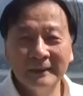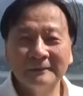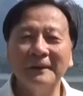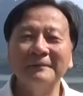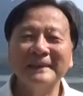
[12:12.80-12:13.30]

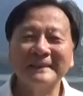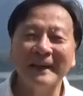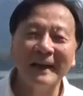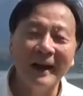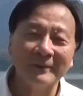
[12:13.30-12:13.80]
from
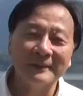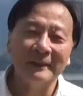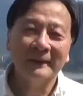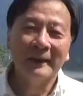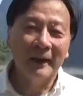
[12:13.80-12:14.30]
inside out.
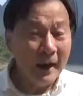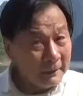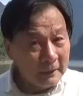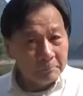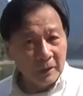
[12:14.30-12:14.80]
All right,
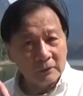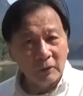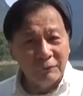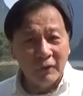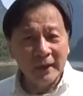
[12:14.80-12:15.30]
but
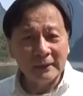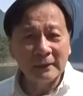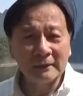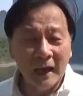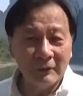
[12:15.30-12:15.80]
don't forget
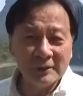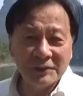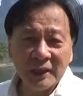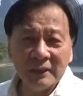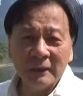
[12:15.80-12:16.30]
the Tao Te
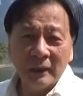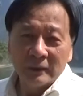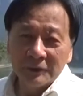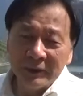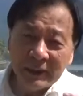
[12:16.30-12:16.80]
Ching.
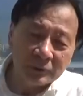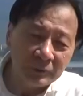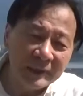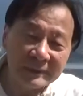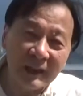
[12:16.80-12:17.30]
You need to
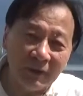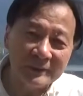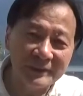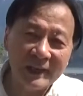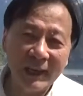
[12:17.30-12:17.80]
read Tao
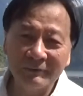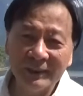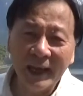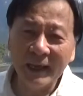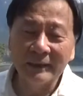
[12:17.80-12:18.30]
Te Ching every
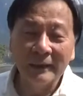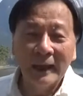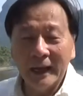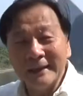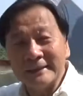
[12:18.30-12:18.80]
day,
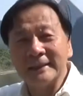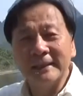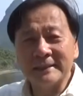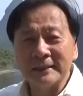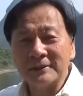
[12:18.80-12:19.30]
at least
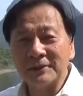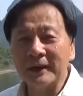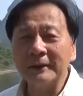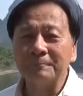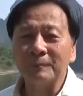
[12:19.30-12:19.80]
listen to
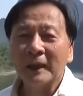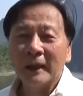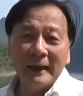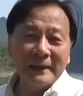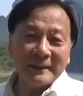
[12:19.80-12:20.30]
it.
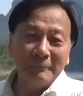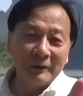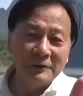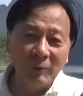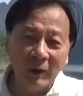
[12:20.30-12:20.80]
And then some
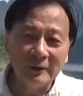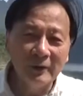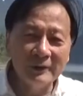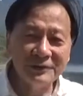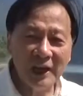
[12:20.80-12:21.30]
of you want to
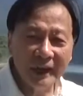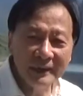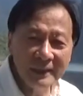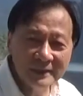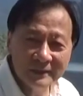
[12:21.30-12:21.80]
learn
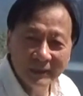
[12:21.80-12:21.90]
Chinese,